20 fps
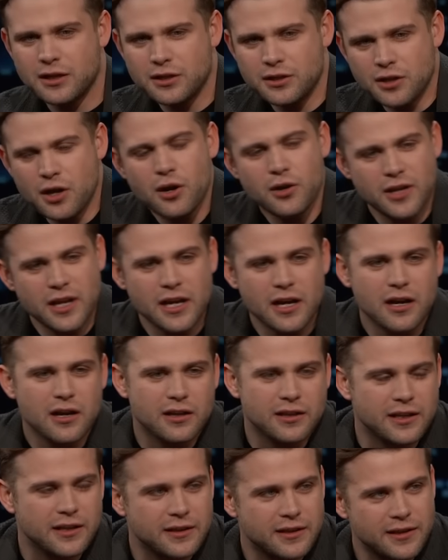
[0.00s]
No, they are.
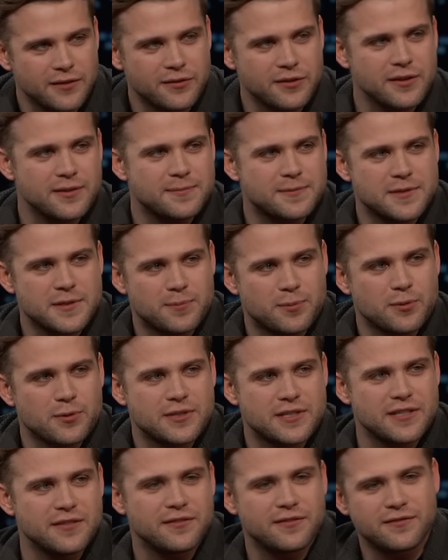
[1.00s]
They're, they're very yeah.
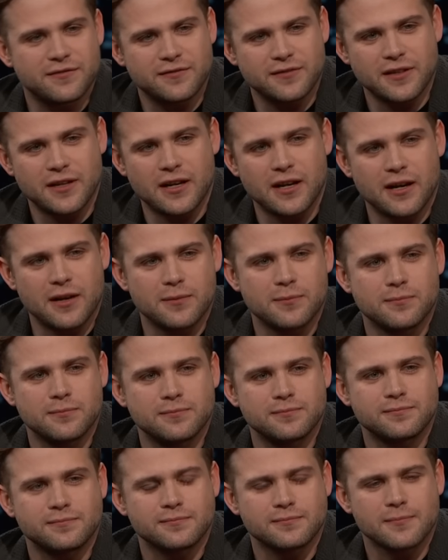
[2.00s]
supportive.
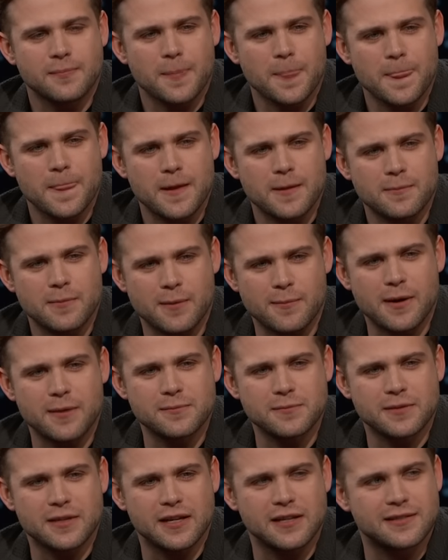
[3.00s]
Um, my
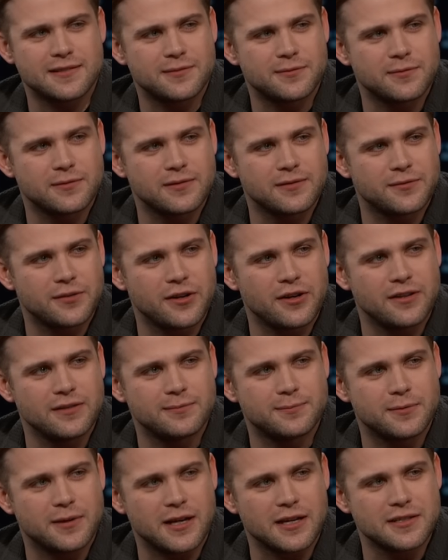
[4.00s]
mum gets very
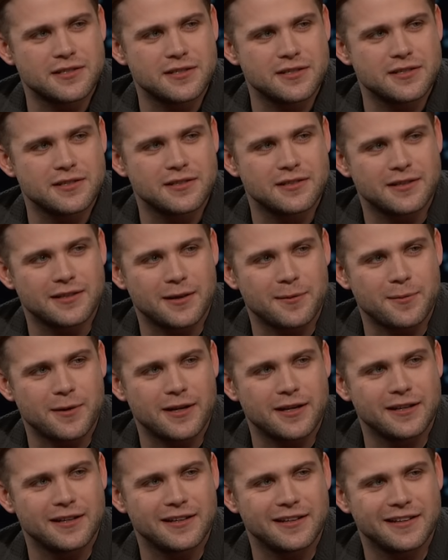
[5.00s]
anxious
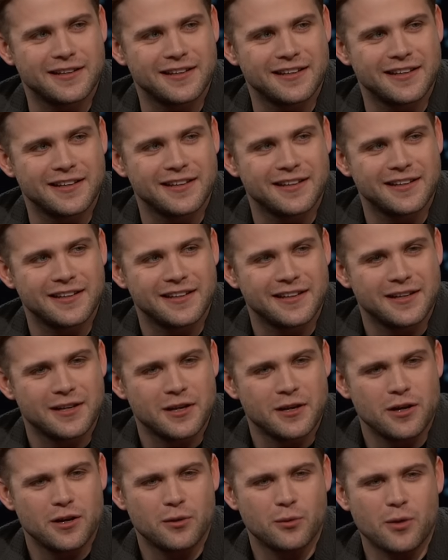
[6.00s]
about it. Why?
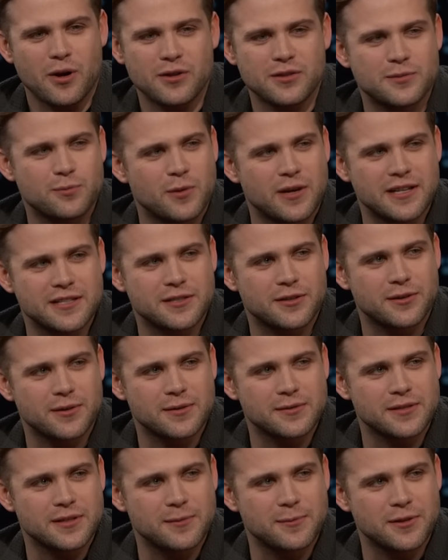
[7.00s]
Well, when I told her I
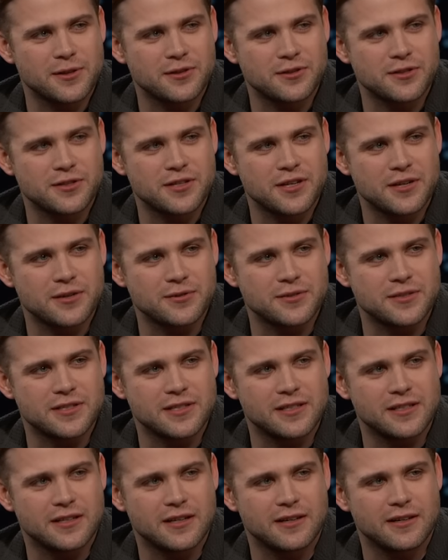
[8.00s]
was going to be on your show,
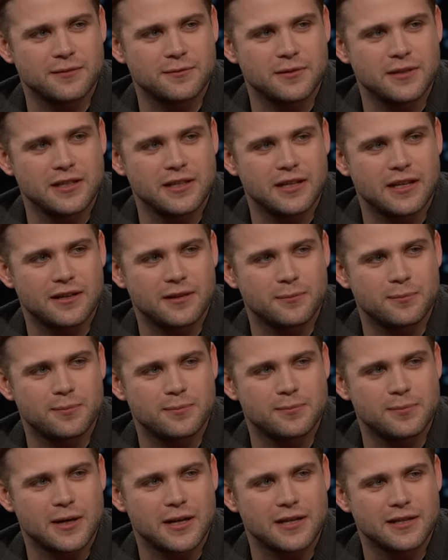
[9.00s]
she kind of nearly had a
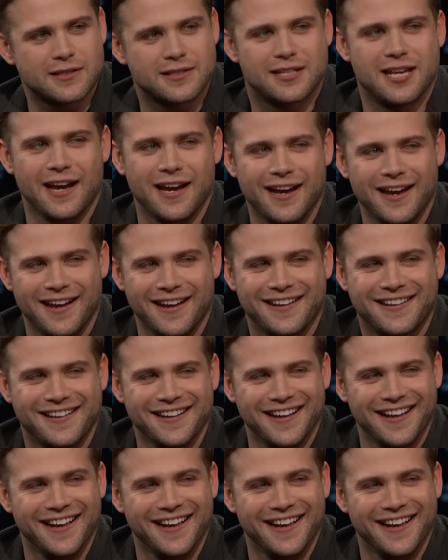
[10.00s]
panic attack.